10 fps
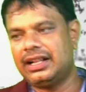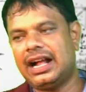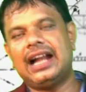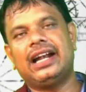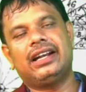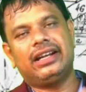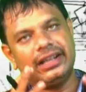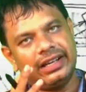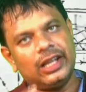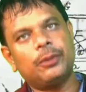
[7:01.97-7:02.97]
And
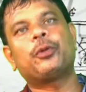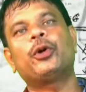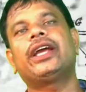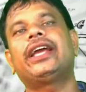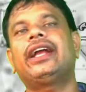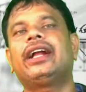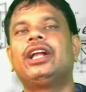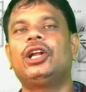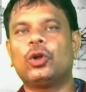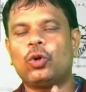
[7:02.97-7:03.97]
if we
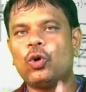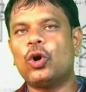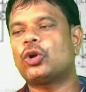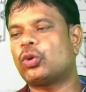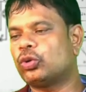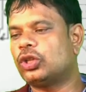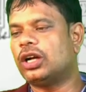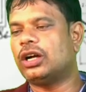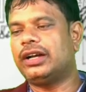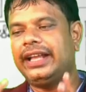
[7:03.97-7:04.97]
go to
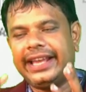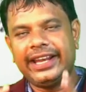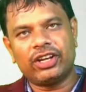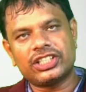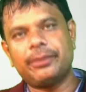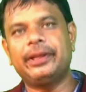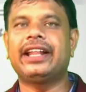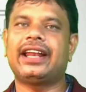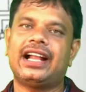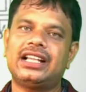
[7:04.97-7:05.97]
the energy
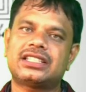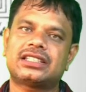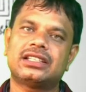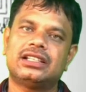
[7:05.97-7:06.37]
minerals,